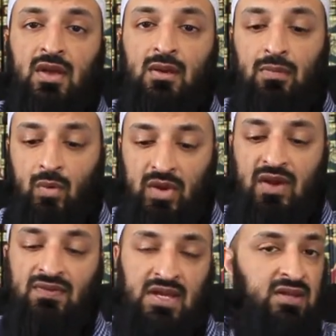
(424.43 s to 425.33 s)
but we
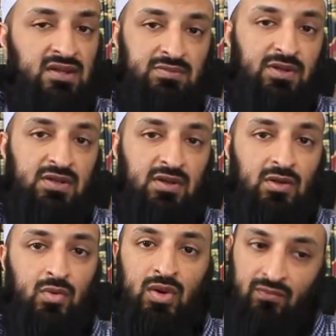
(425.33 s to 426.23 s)
have taken this particular
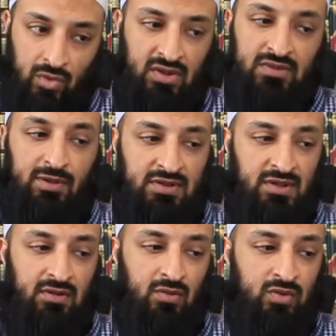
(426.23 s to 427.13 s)
one for this
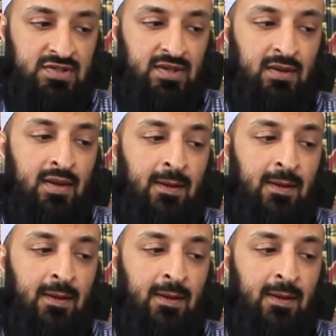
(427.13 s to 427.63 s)
particular reason.